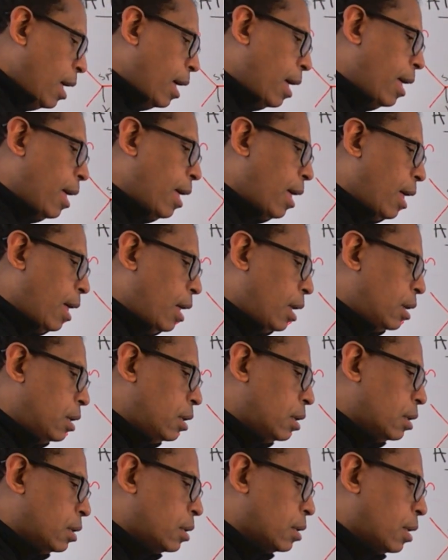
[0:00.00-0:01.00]
and
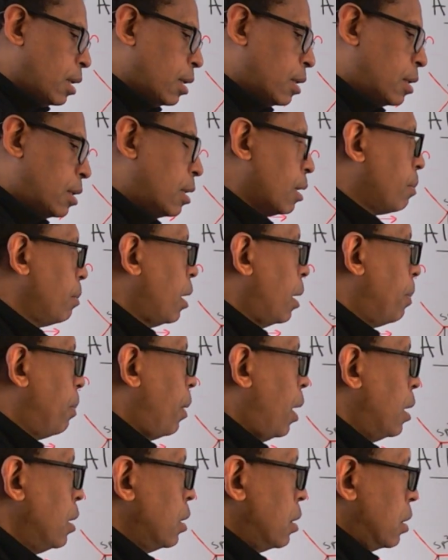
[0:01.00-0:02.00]
the sigma
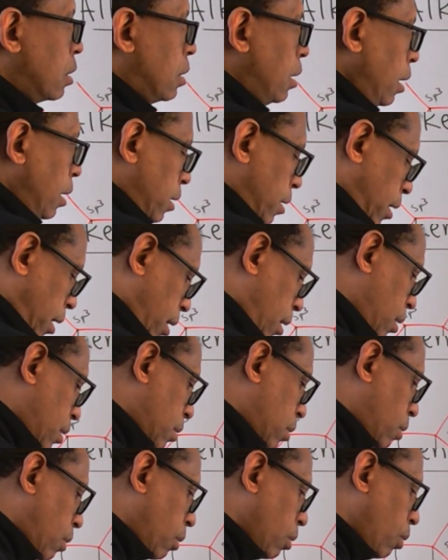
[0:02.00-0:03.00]
bond is still there.
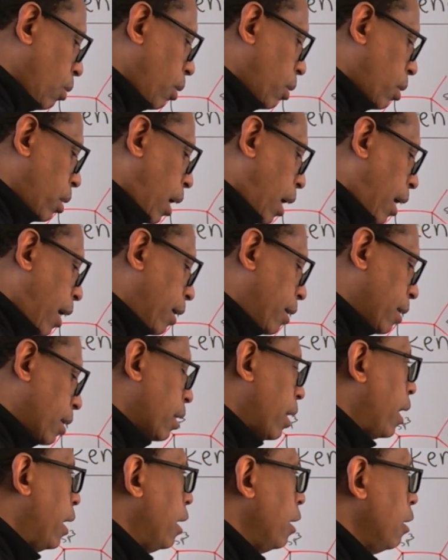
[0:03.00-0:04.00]
So you are
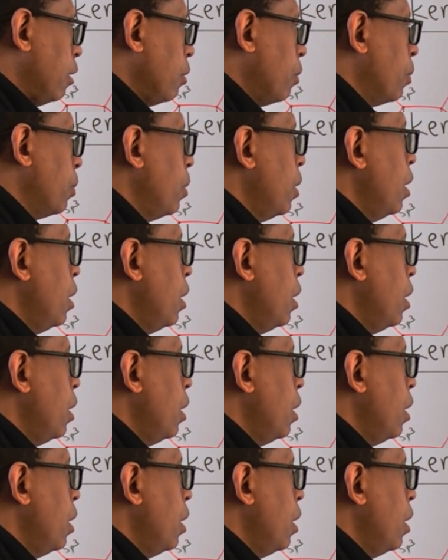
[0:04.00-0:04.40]
adding a new